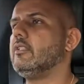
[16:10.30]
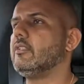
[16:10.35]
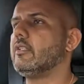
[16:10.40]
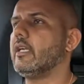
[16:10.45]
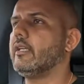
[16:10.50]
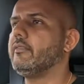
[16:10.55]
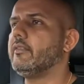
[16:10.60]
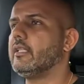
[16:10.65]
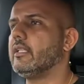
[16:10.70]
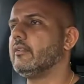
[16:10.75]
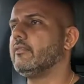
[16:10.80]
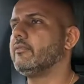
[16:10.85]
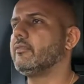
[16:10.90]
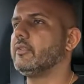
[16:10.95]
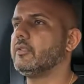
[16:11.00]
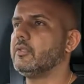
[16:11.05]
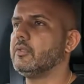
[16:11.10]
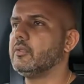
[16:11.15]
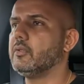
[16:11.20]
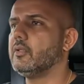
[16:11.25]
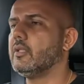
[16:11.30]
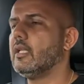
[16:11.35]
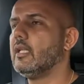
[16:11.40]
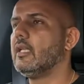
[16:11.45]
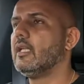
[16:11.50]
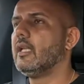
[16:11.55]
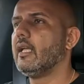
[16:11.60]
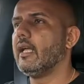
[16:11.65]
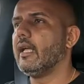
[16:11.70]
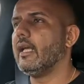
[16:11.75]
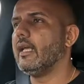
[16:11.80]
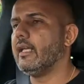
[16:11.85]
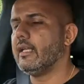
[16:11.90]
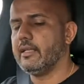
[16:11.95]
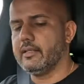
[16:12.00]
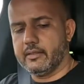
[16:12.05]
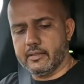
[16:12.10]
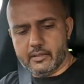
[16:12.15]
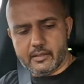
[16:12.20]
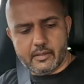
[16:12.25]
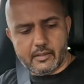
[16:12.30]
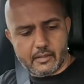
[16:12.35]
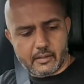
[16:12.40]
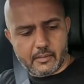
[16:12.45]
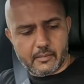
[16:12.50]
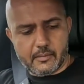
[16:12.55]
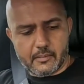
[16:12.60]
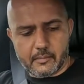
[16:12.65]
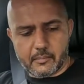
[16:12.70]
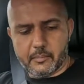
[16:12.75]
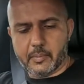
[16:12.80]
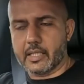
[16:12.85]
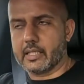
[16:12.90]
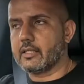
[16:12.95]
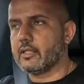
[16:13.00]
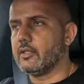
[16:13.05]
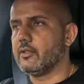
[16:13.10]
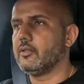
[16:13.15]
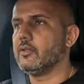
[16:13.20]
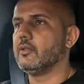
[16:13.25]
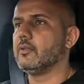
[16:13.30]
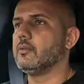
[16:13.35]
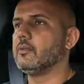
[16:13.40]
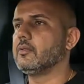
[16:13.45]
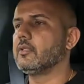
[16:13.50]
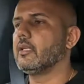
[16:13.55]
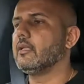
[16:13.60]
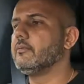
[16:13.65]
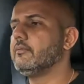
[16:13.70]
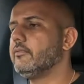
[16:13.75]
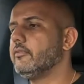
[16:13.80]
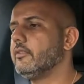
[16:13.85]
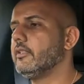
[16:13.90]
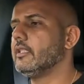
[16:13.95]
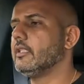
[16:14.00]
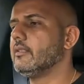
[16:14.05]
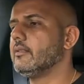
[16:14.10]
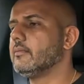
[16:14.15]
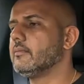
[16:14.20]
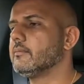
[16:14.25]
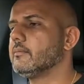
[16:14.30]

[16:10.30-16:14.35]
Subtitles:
driving it for you, and back into comfort.